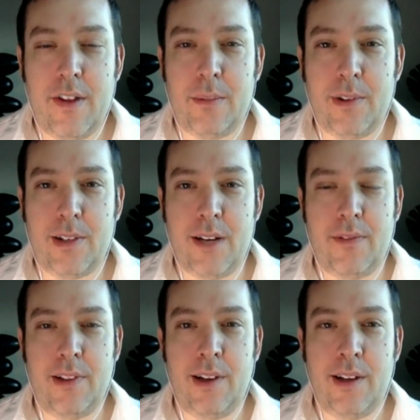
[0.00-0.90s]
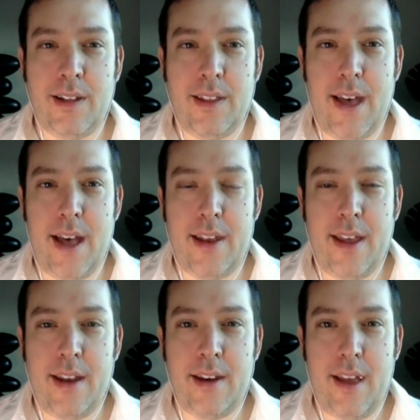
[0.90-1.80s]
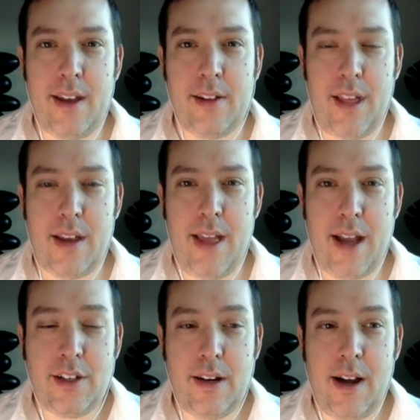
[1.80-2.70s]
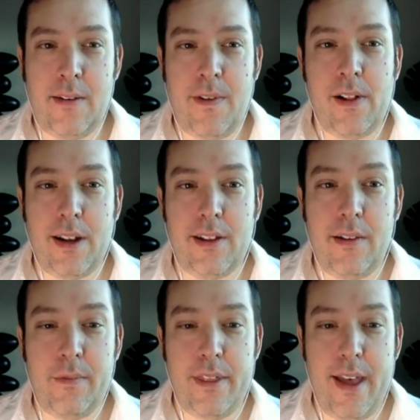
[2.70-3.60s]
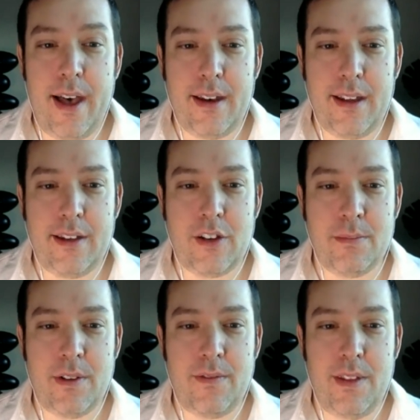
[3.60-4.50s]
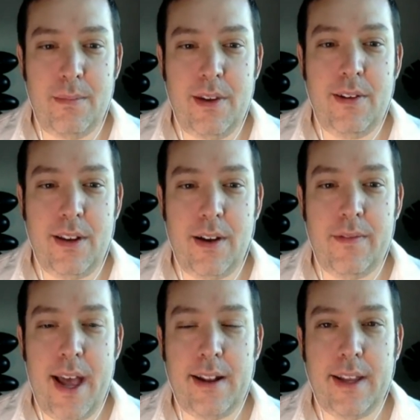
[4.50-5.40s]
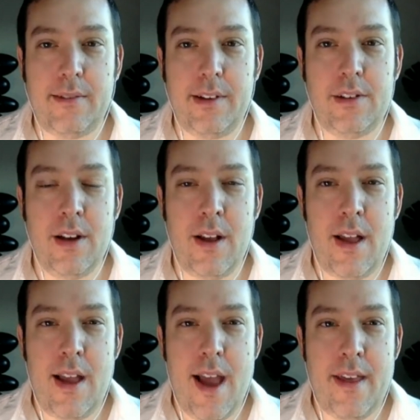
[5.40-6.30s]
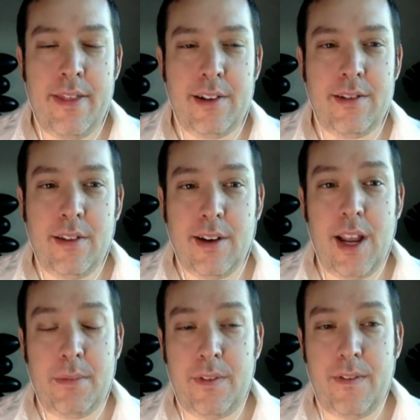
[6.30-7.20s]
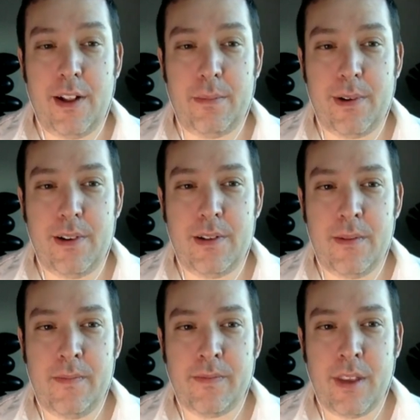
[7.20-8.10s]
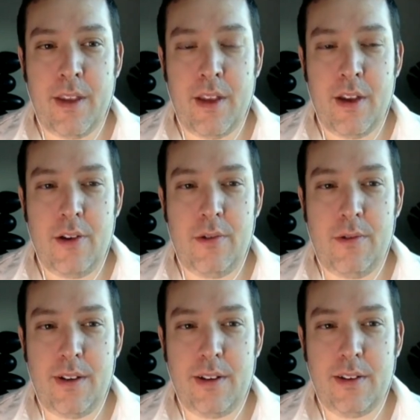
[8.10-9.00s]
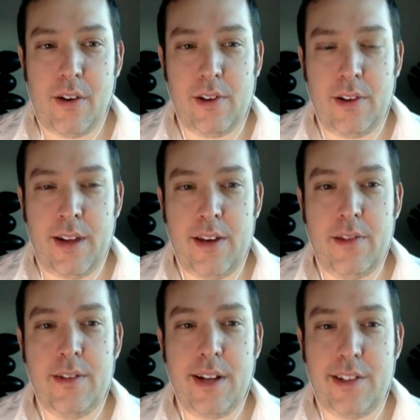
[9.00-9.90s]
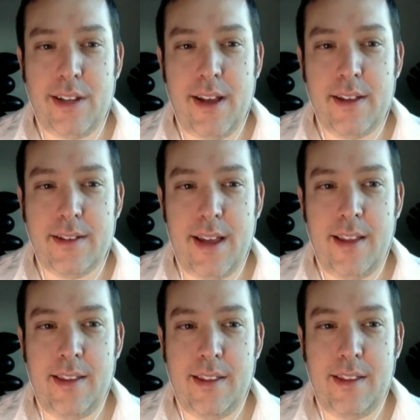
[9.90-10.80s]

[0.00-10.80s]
kind of looking to that and actually kind of falling in love with that in terms of the beauty of that language. And then there's another camp of developers who are looking at Node.js. And